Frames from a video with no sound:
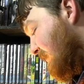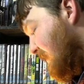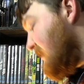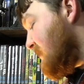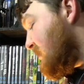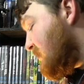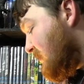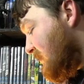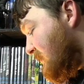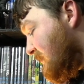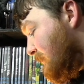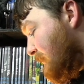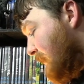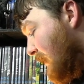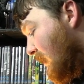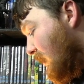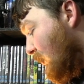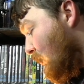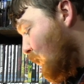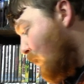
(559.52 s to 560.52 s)
features,
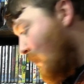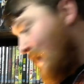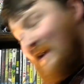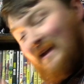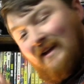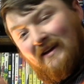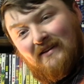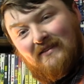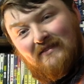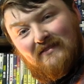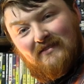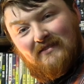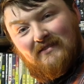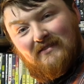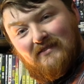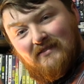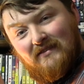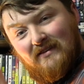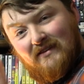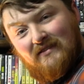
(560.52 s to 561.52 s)
but when it
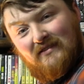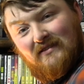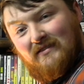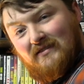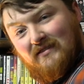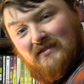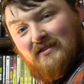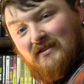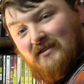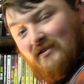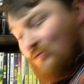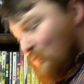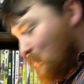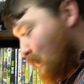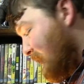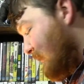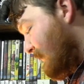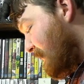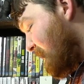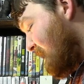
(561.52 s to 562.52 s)
is considered
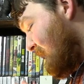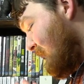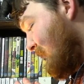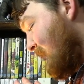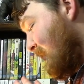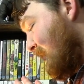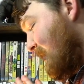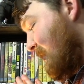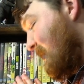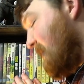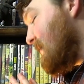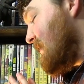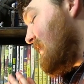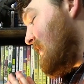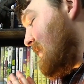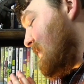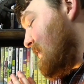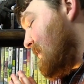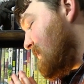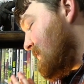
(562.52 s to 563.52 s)
with
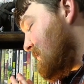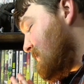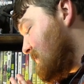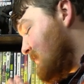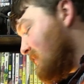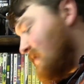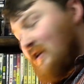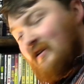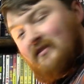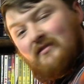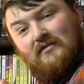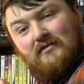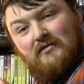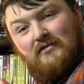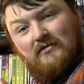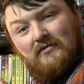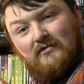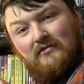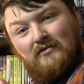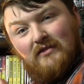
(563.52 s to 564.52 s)
the
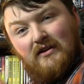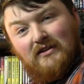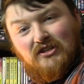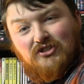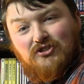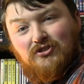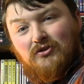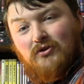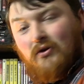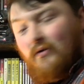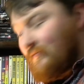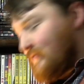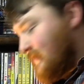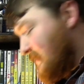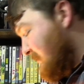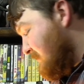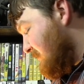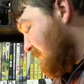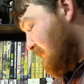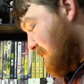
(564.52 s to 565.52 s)
deluxe edition of
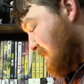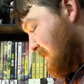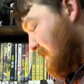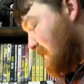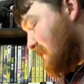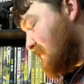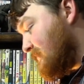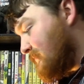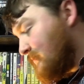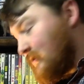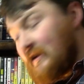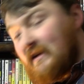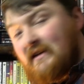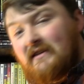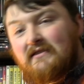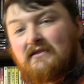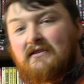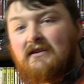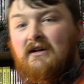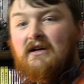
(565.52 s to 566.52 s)
this, obviously this
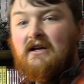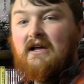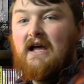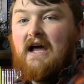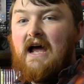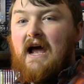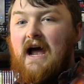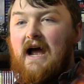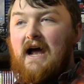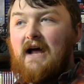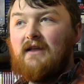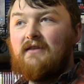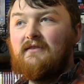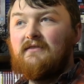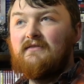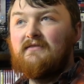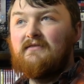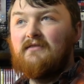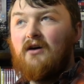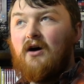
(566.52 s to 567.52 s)
release,
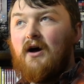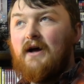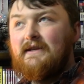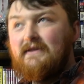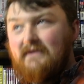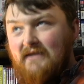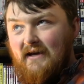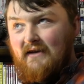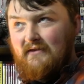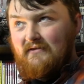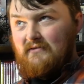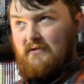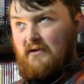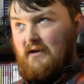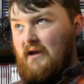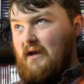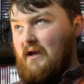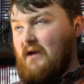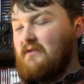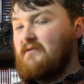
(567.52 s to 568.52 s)
and I dare
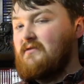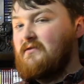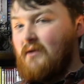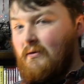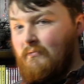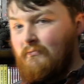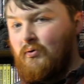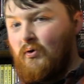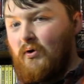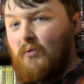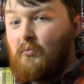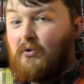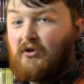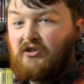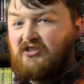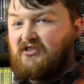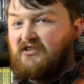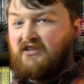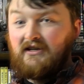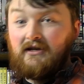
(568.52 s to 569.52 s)
say at some point we're
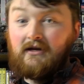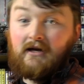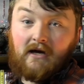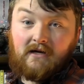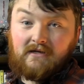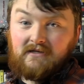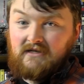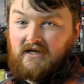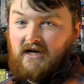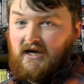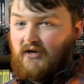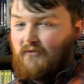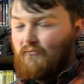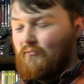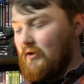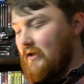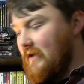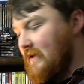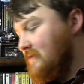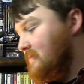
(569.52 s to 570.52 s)
just going to get a standard
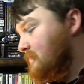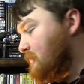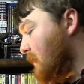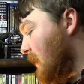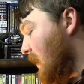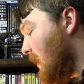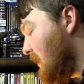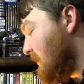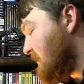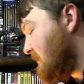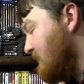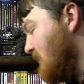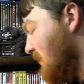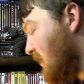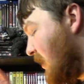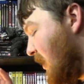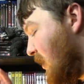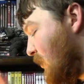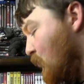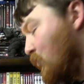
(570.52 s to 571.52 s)
release, but
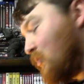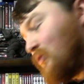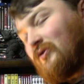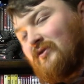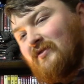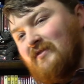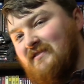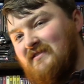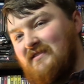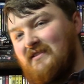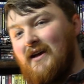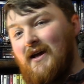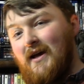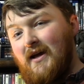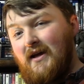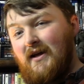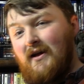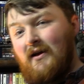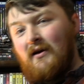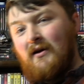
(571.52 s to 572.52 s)
I wouldn't
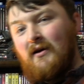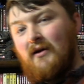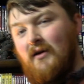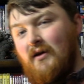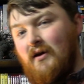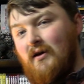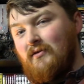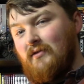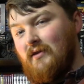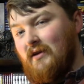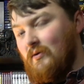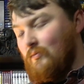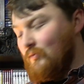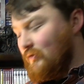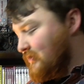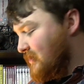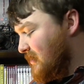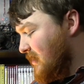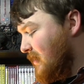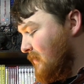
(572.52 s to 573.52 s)
say that it
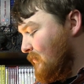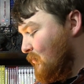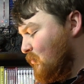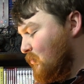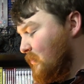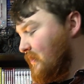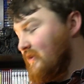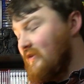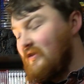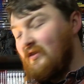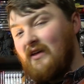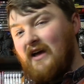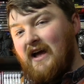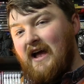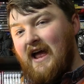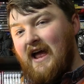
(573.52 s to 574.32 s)
would come with